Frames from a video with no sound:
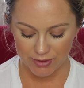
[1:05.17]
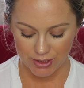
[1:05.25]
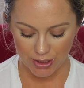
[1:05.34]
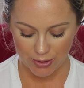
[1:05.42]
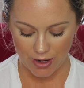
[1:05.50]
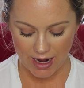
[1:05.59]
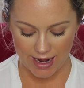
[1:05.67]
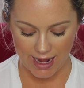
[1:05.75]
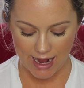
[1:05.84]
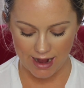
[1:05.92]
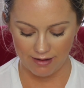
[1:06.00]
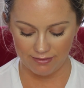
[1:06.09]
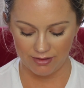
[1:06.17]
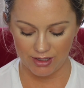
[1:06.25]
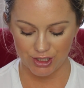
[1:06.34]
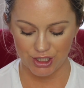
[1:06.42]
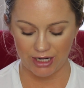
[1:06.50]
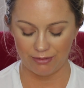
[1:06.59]
So I have
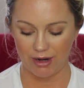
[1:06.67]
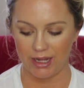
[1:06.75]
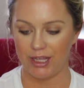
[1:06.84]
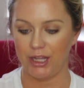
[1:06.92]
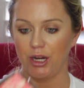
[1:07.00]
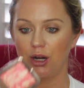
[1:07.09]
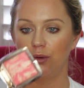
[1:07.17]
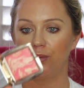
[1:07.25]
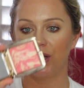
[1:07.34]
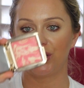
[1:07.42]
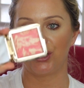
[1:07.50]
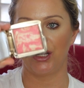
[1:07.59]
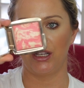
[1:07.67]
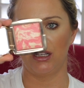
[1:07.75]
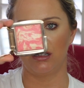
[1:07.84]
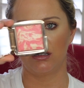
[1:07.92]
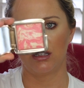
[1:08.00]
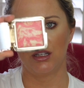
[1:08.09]
this shade right here, which
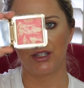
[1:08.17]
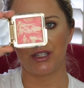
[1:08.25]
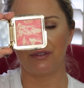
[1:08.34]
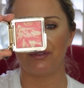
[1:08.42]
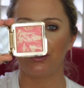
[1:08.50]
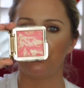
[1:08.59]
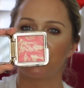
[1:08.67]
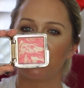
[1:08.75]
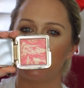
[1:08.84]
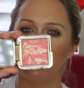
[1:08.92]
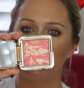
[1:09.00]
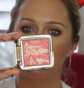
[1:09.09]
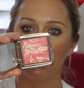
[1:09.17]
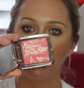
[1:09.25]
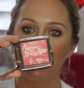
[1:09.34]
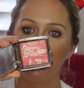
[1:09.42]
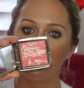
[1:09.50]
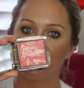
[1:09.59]
is Diffused Heat.
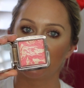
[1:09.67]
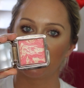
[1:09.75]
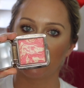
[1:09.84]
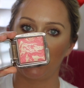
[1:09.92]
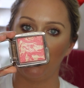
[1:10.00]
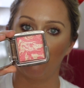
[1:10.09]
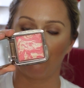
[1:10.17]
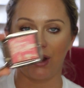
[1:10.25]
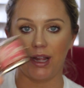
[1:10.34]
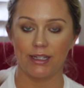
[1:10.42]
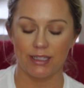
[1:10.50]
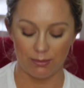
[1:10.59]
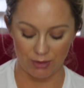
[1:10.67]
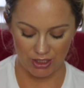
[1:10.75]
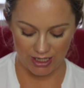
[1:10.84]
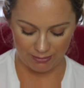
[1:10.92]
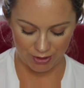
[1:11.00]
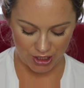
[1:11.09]
This is a great
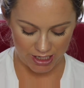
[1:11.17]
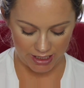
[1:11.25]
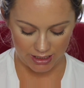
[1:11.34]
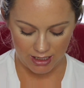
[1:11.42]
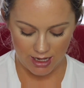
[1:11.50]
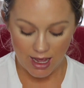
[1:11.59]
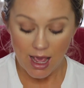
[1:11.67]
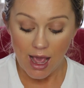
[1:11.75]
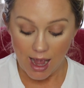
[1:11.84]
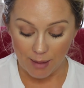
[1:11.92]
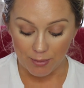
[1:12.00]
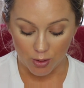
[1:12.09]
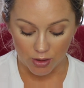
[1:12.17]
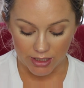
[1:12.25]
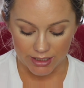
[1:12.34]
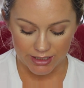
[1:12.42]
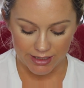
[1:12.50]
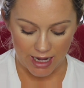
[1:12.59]
summertime shade. I'm going to hold
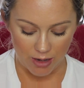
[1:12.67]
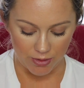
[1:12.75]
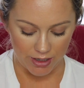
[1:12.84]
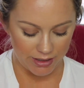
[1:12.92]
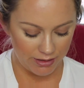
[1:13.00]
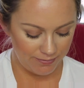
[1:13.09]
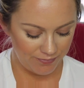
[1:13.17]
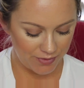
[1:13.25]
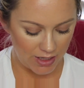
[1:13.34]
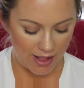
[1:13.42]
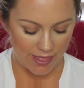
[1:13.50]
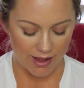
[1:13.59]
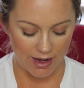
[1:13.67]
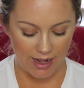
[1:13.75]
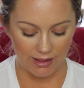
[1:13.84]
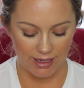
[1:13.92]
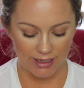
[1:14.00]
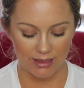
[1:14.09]
on to that one. And then
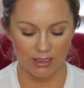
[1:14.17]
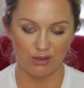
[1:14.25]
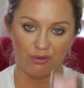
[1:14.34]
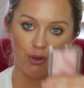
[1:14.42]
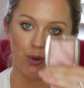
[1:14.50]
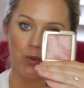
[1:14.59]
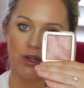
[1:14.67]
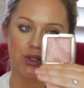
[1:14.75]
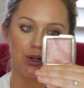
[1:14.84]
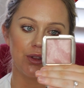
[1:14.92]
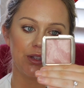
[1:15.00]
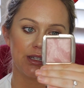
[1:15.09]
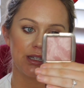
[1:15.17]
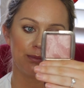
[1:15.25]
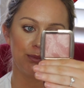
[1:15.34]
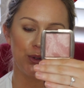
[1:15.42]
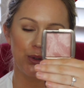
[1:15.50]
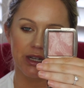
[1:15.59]
I like this for the winter. This is
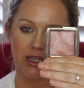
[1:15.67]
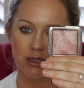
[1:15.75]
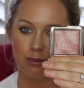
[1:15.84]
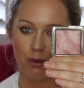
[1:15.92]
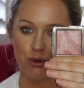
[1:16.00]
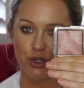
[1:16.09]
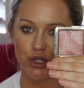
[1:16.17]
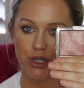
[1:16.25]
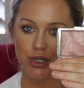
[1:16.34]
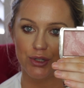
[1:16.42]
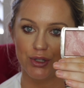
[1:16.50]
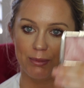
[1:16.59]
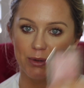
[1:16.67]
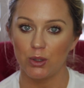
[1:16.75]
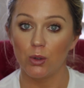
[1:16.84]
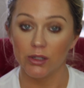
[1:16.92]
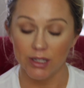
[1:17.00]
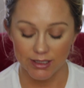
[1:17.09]
Mood Exposure. So I'm going to
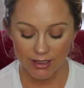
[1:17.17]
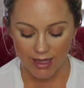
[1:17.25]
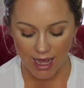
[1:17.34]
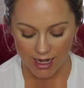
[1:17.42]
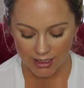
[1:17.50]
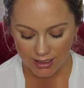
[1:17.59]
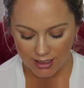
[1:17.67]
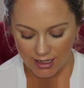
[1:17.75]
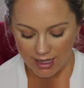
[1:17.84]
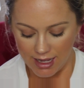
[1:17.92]
hold on to that.